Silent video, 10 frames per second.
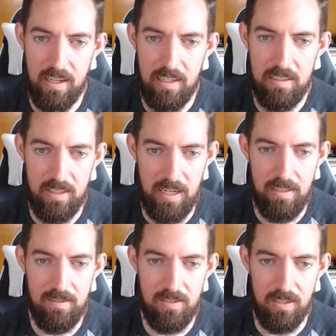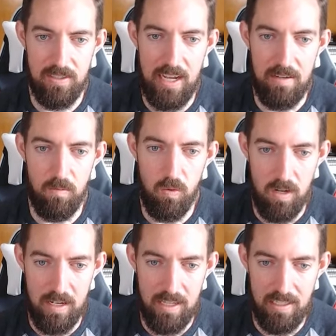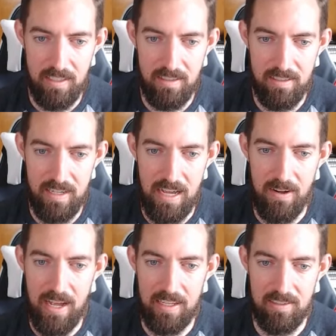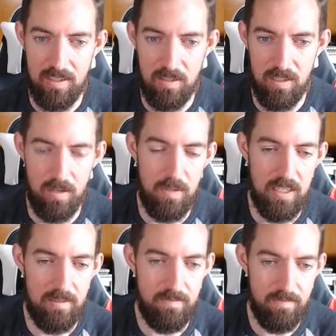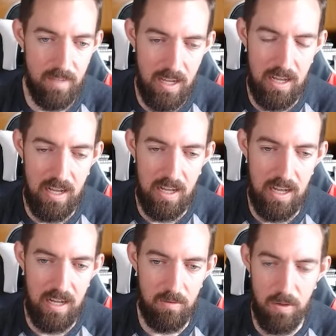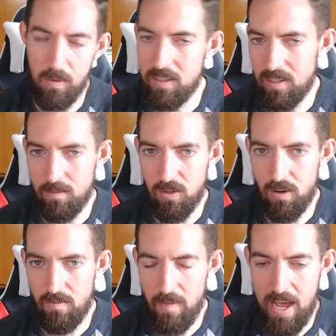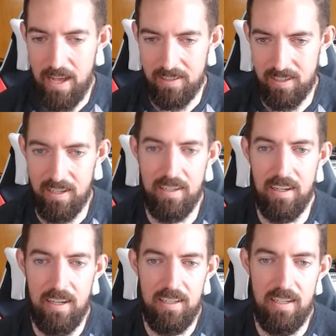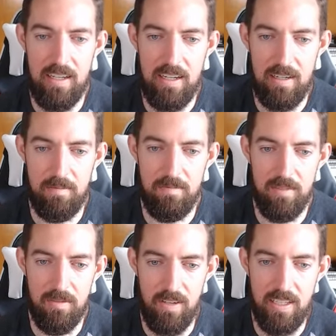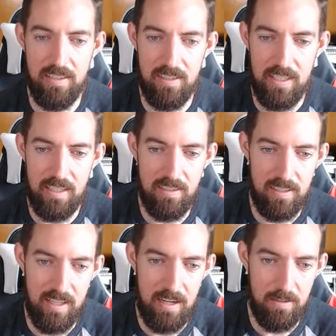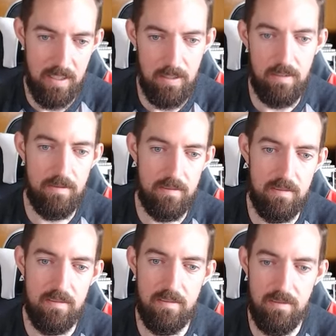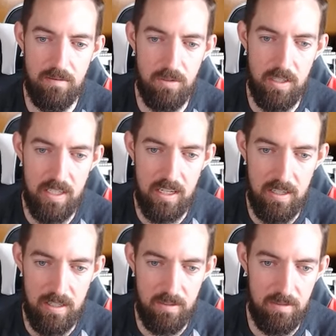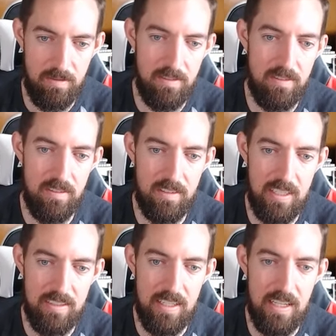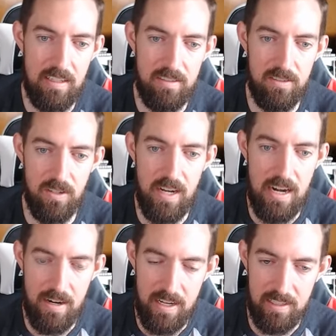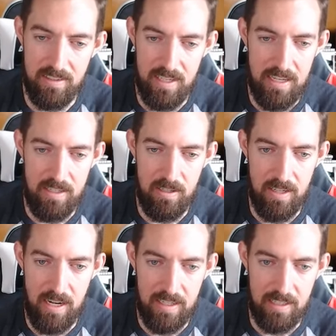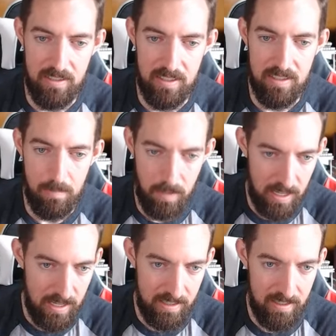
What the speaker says: Okay, so side one now has to determine, we want some sort of mask. Defense against Cloud Kill. What are they going to do? Is it certain areas and you got to catch the zip line?